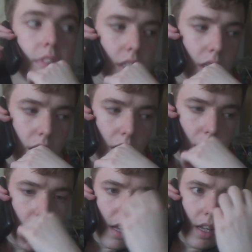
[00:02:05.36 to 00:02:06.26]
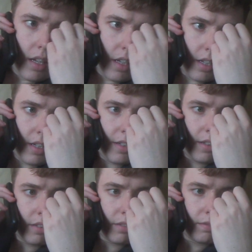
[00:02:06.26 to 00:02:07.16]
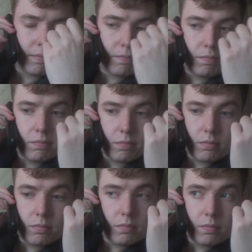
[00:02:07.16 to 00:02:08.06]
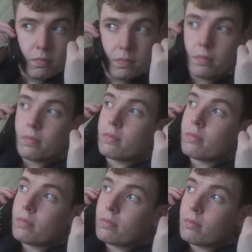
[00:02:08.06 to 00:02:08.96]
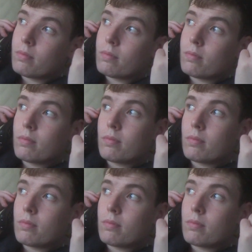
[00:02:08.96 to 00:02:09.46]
(no one is talking)